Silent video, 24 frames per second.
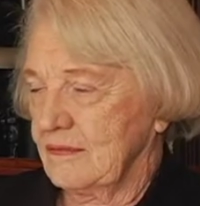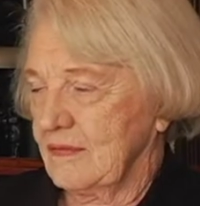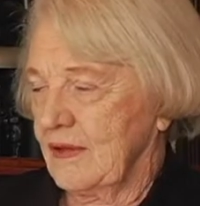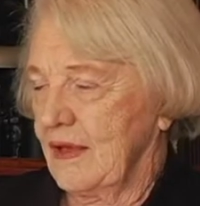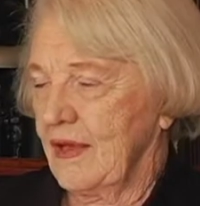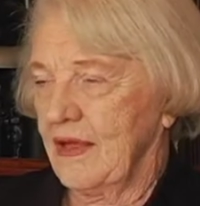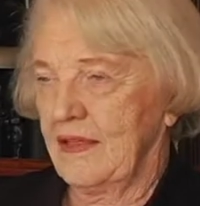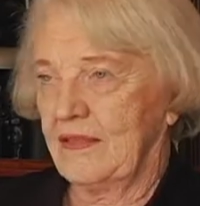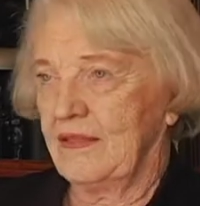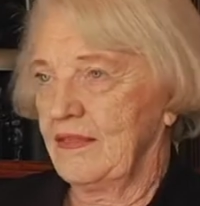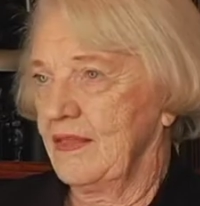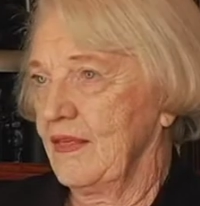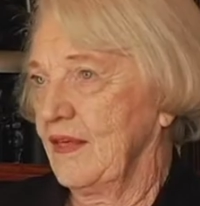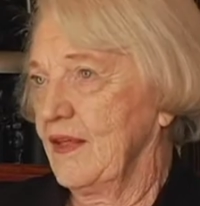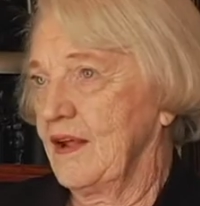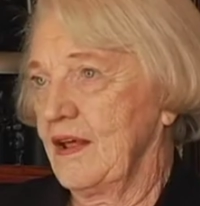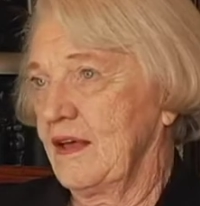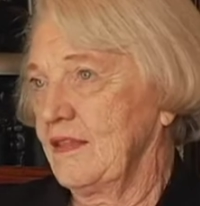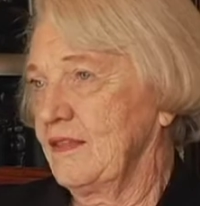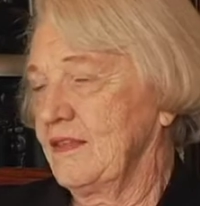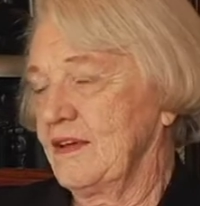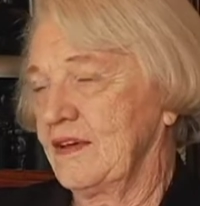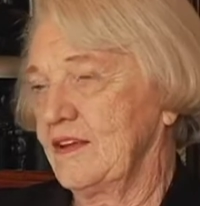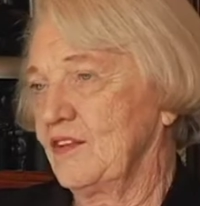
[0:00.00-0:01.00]
And then
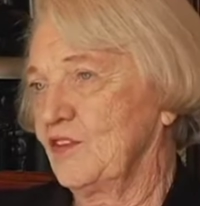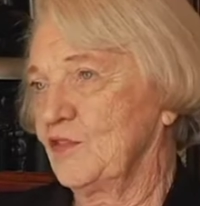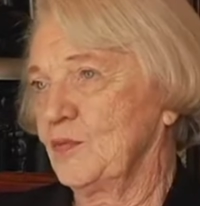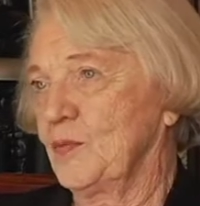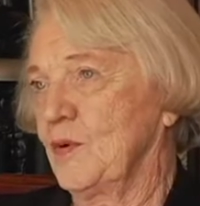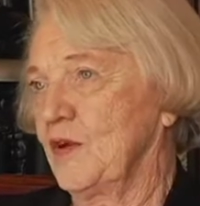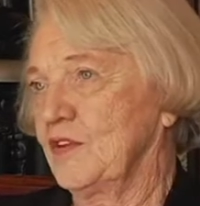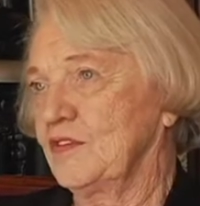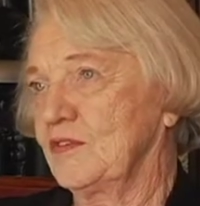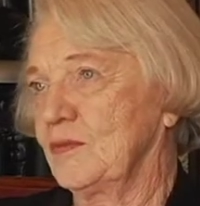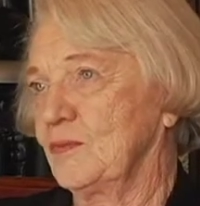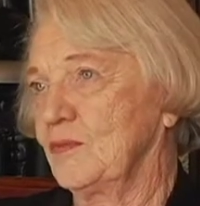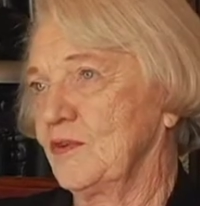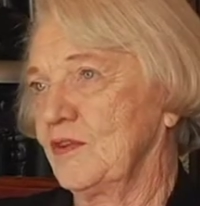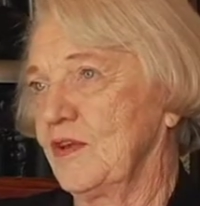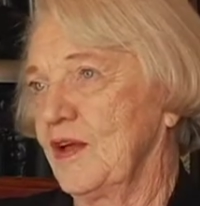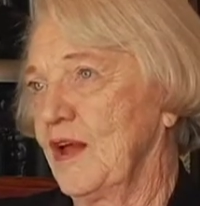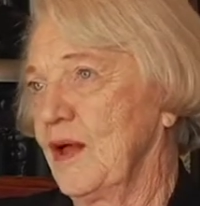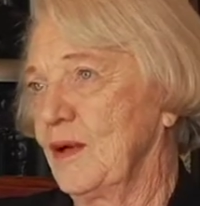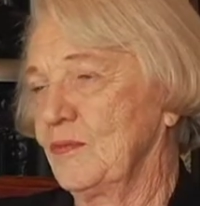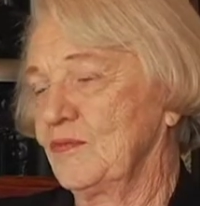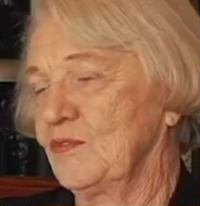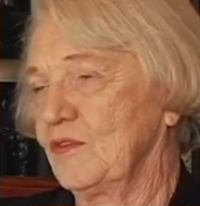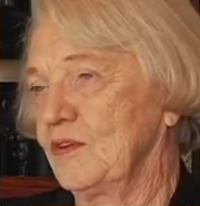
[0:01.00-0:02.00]
I think it's possible,
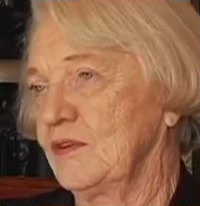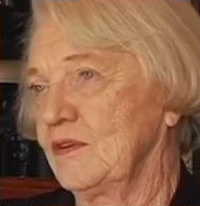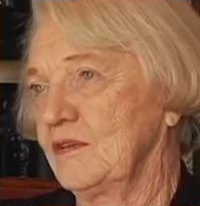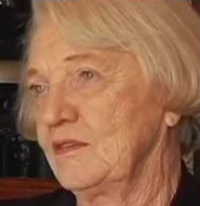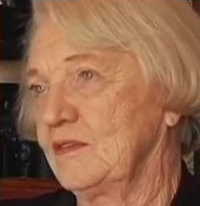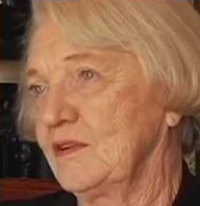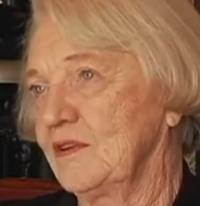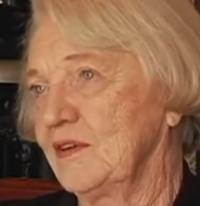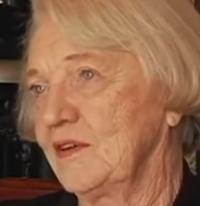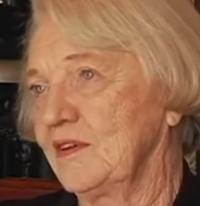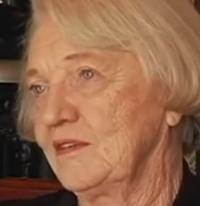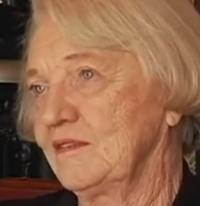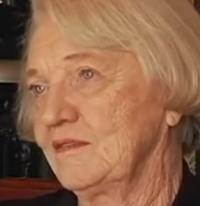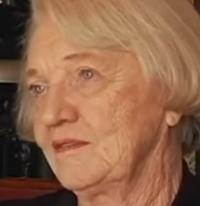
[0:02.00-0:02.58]
absolutely.